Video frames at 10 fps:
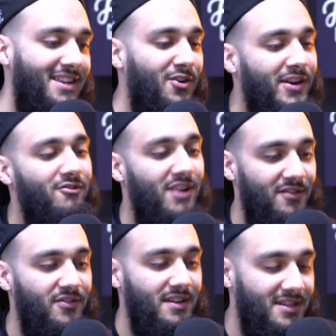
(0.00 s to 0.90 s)
Not
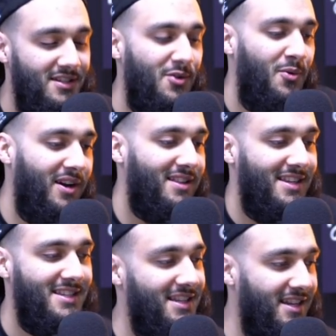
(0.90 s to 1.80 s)
irrelevant. It's still worth
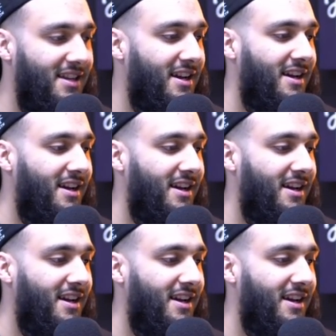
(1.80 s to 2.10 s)
listening.